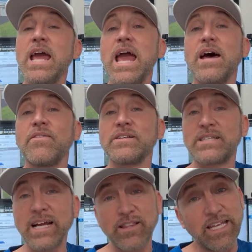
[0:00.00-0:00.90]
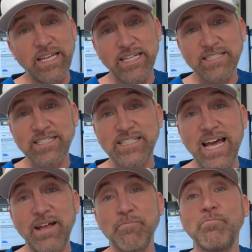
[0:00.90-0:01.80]
And the second thing is is
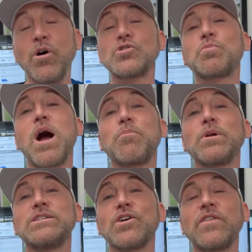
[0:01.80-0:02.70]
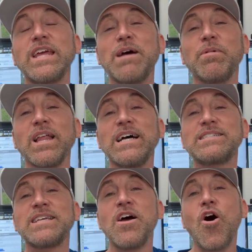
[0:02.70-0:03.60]
that most properties on the
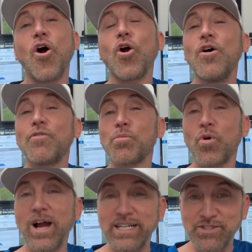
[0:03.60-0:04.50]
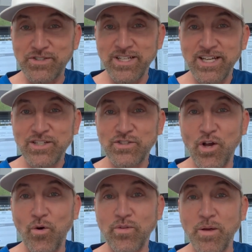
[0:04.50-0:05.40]
MLS are overpriced.
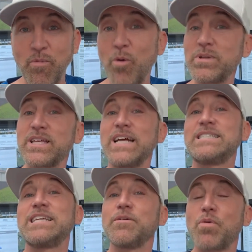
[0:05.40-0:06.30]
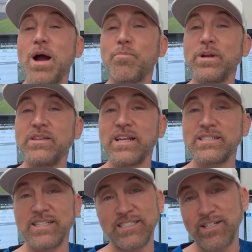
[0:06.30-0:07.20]
So the moment that I see a property that
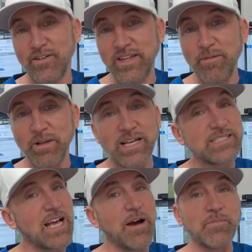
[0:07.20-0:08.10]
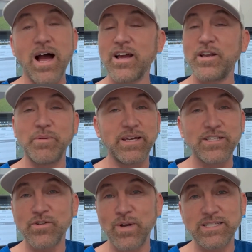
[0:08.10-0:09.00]
is listed on the MLS, I'm not going to be
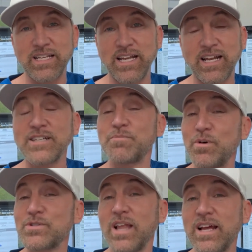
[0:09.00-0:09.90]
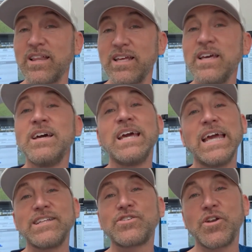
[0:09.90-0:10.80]
interested in it because most likely
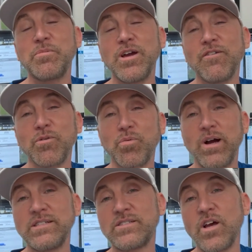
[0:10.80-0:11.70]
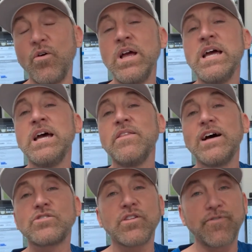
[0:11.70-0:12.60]
it's going to be overpriced. So
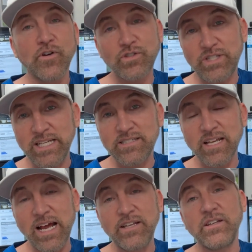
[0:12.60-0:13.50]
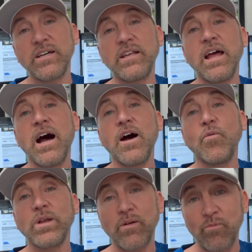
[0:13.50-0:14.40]
those are the first things that I did uh,
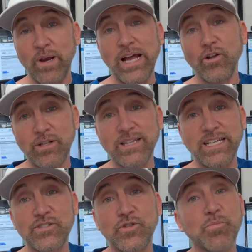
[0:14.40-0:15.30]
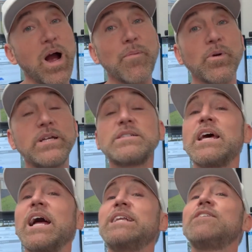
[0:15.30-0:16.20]
when, when I looked at these two properties,
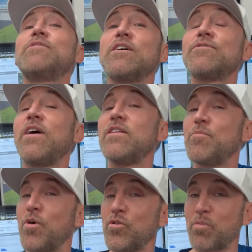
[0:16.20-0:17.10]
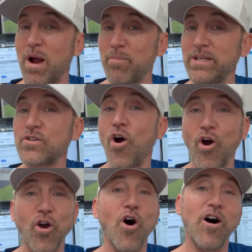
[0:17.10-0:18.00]
and I did verify that both properties
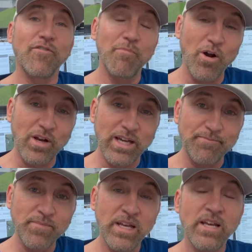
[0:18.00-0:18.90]
are off market.